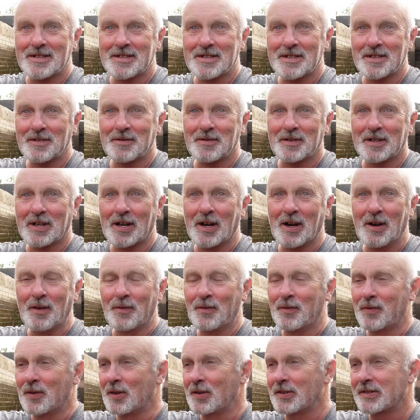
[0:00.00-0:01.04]
so can't
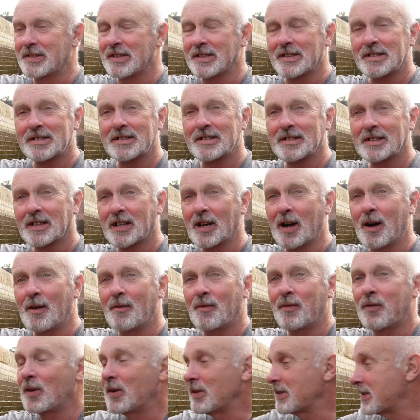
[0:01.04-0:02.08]
fault it. Can't
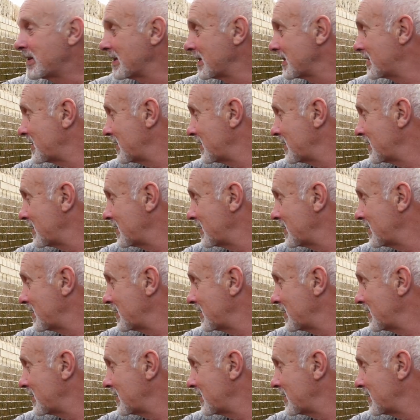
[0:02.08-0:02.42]
fault it